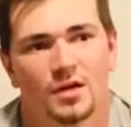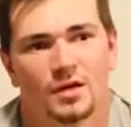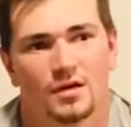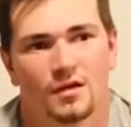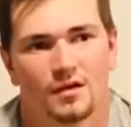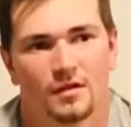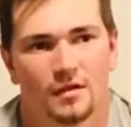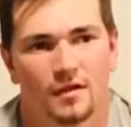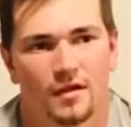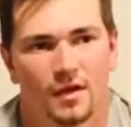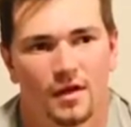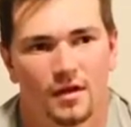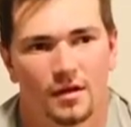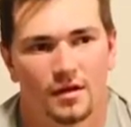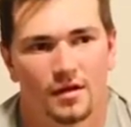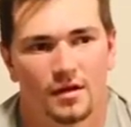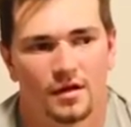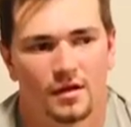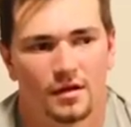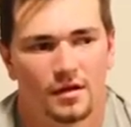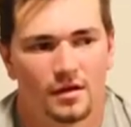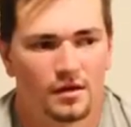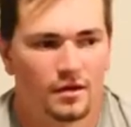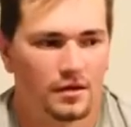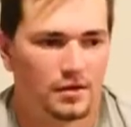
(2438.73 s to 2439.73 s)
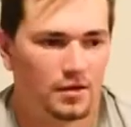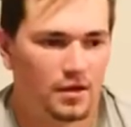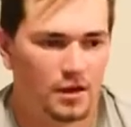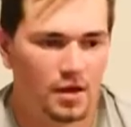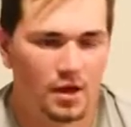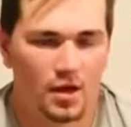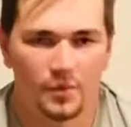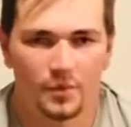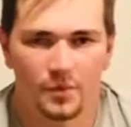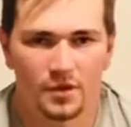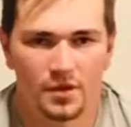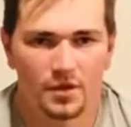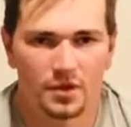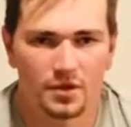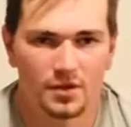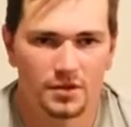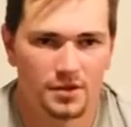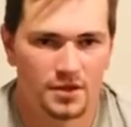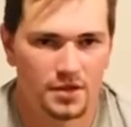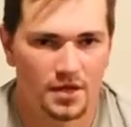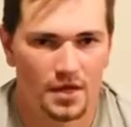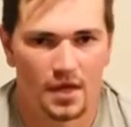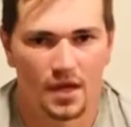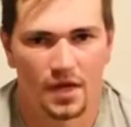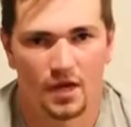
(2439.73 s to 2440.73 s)
they the
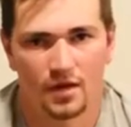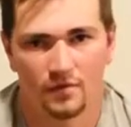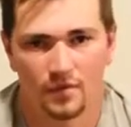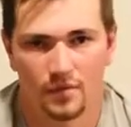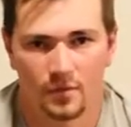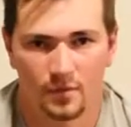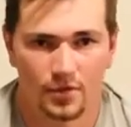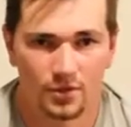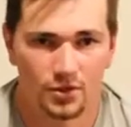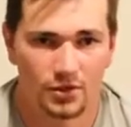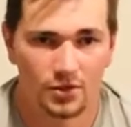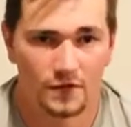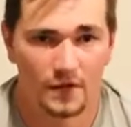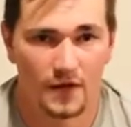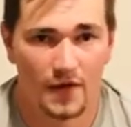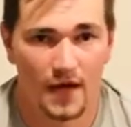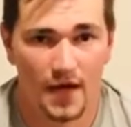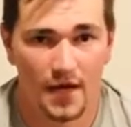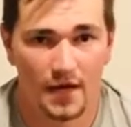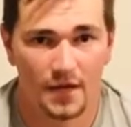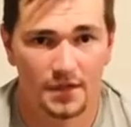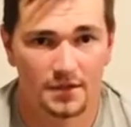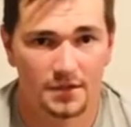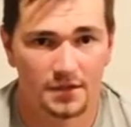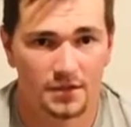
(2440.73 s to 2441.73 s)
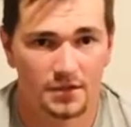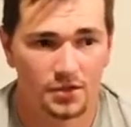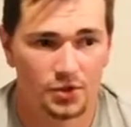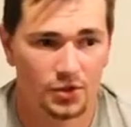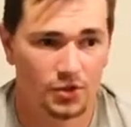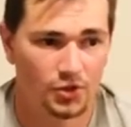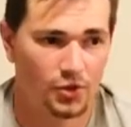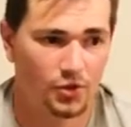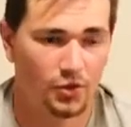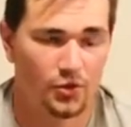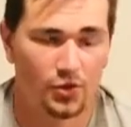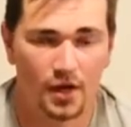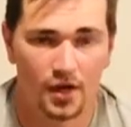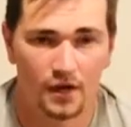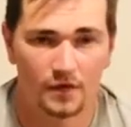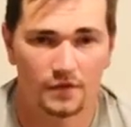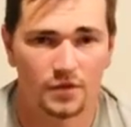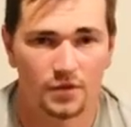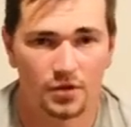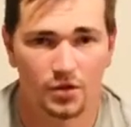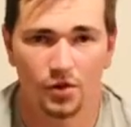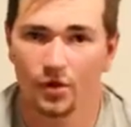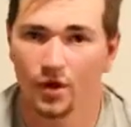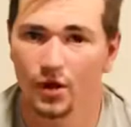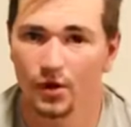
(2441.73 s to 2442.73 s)
companies they have a bunch of hats so you don't have
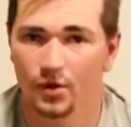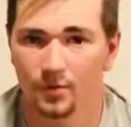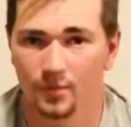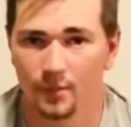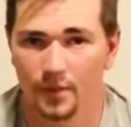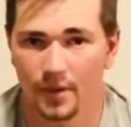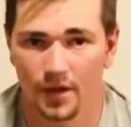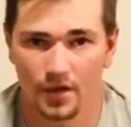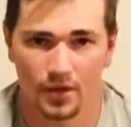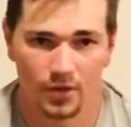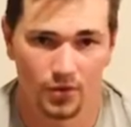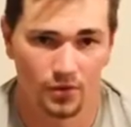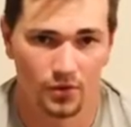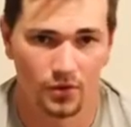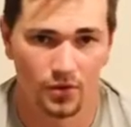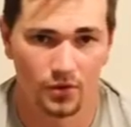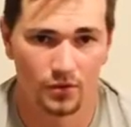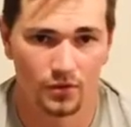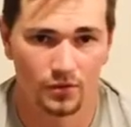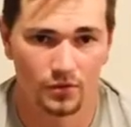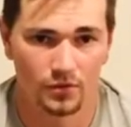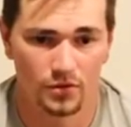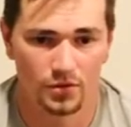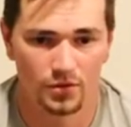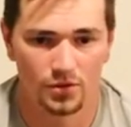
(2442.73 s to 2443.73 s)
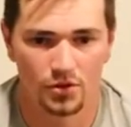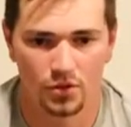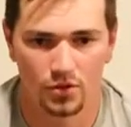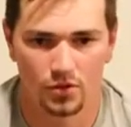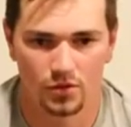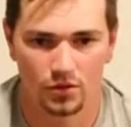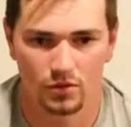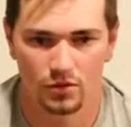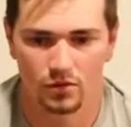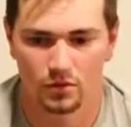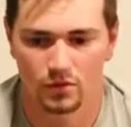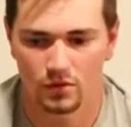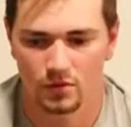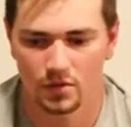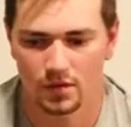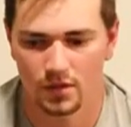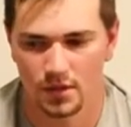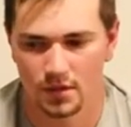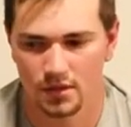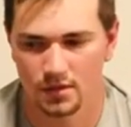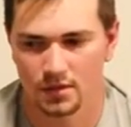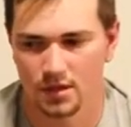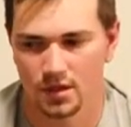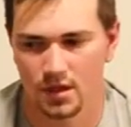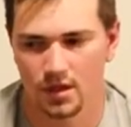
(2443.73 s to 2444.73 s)
to go out and buy your own so
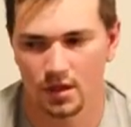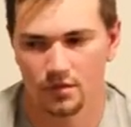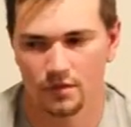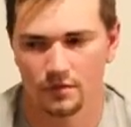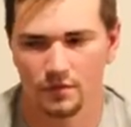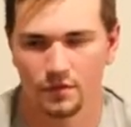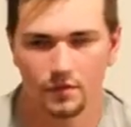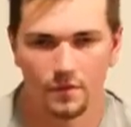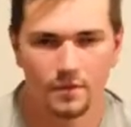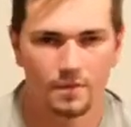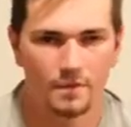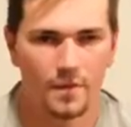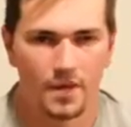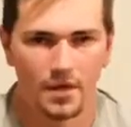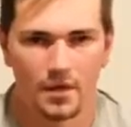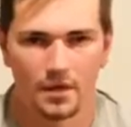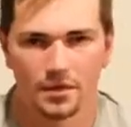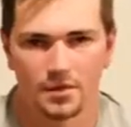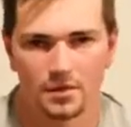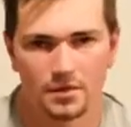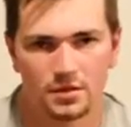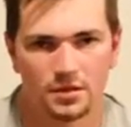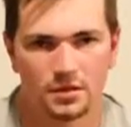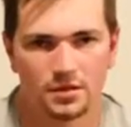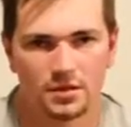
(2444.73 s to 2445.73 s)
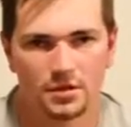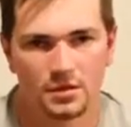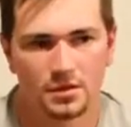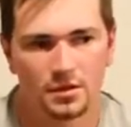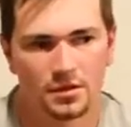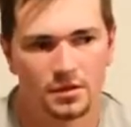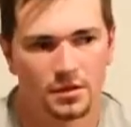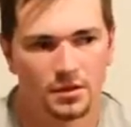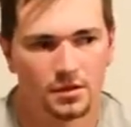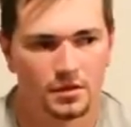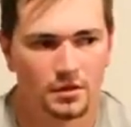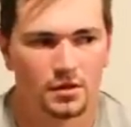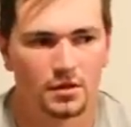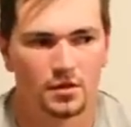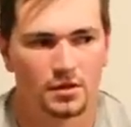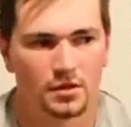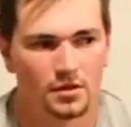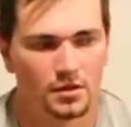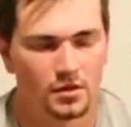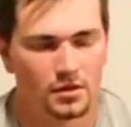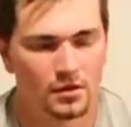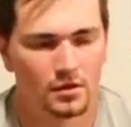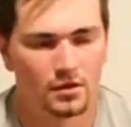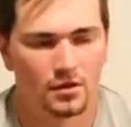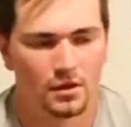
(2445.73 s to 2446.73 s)
it's kind of a mix
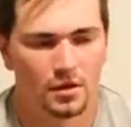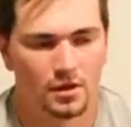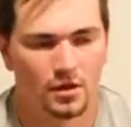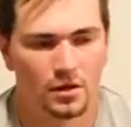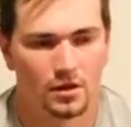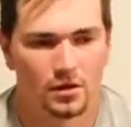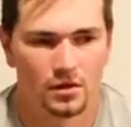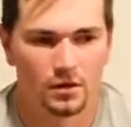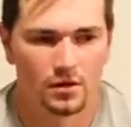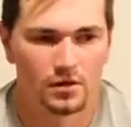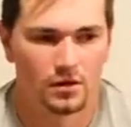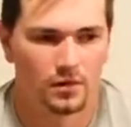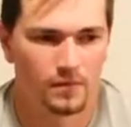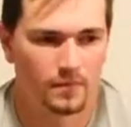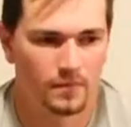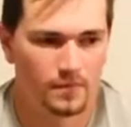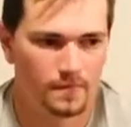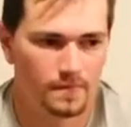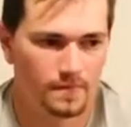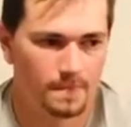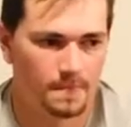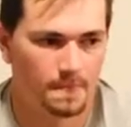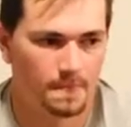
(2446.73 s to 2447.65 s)
um,